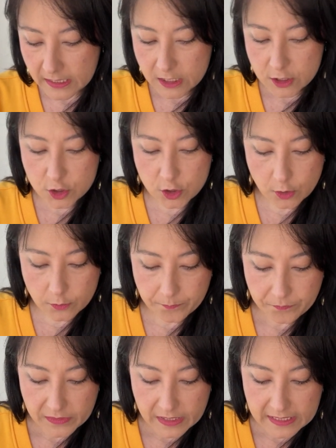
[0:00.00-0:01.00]
So
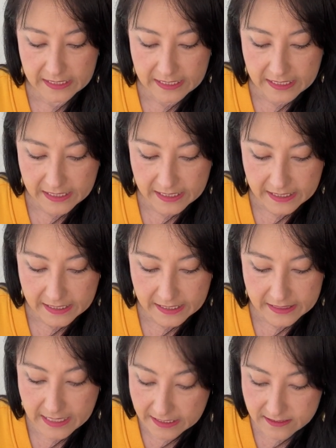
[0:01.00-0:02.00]

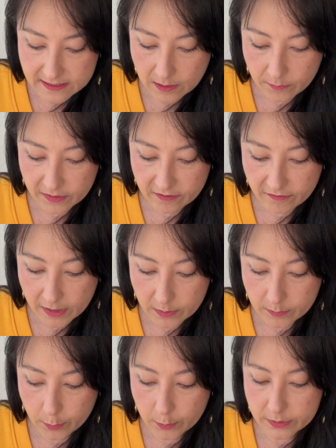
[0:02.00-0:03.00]
that's something very
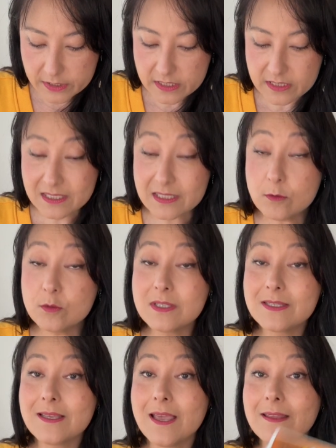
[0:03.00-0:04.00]
important. And I would
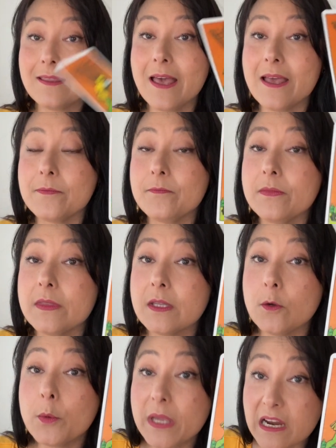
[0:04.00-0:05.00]
say that
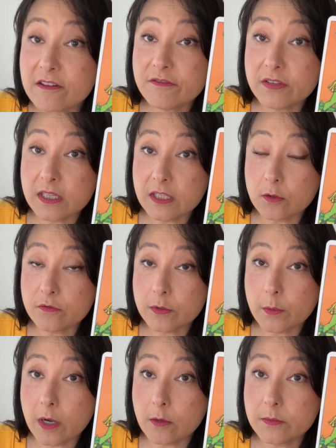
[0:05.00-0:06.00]
we are feeling
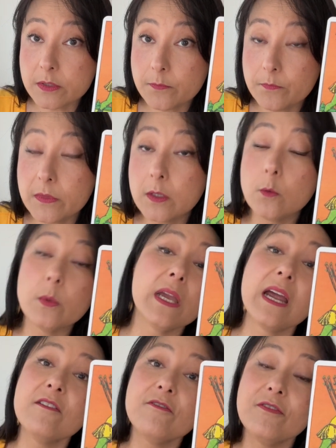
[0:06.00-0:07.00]
overwhelmed. We
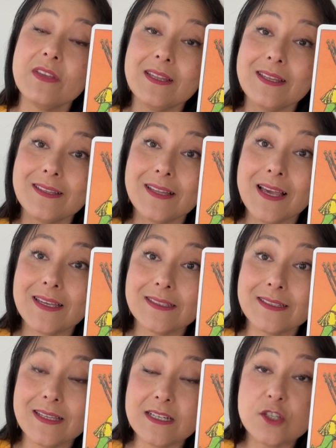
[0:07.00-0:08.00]
are feeling
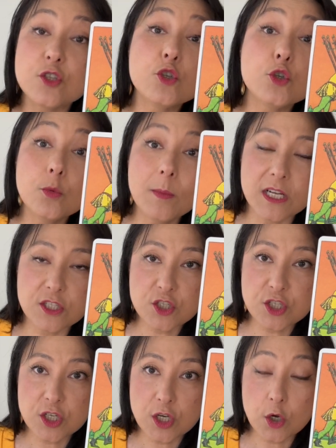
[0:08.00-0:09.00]
like there's too
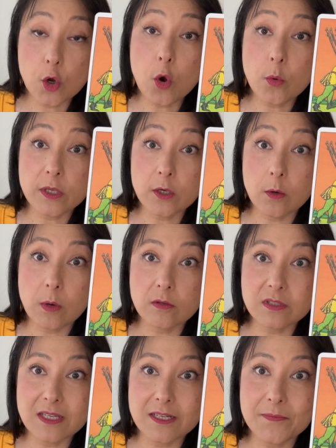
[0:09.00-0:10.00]
much going on
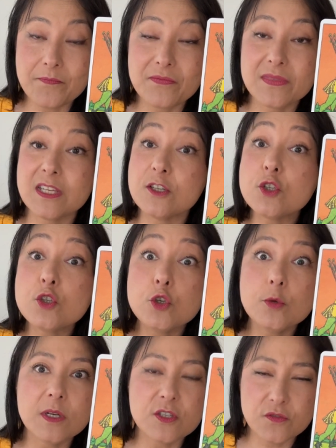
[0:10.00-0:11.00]
out there. There's
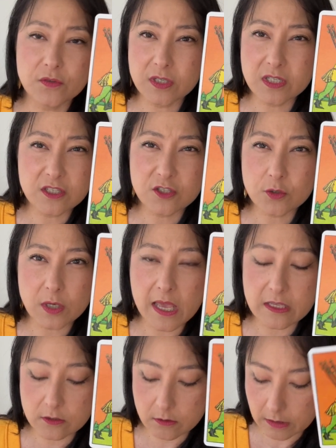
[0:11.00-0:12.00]
too much for us to
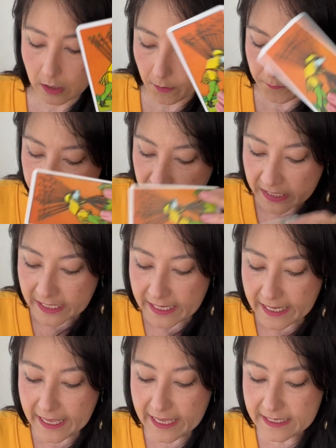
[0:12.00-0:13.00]
handle now.
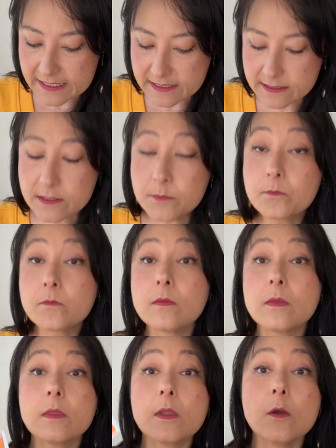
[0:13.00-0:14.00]
And
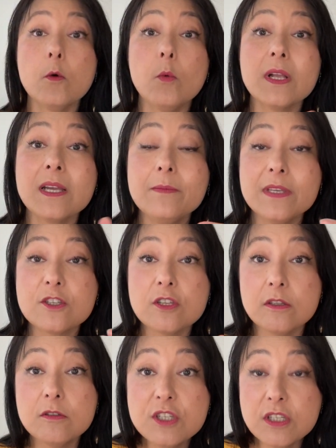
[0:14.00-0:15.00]
what can be a
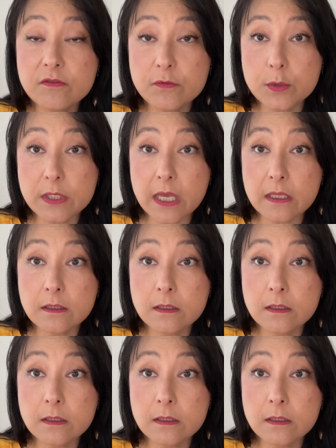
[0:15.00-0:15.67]
solution for that?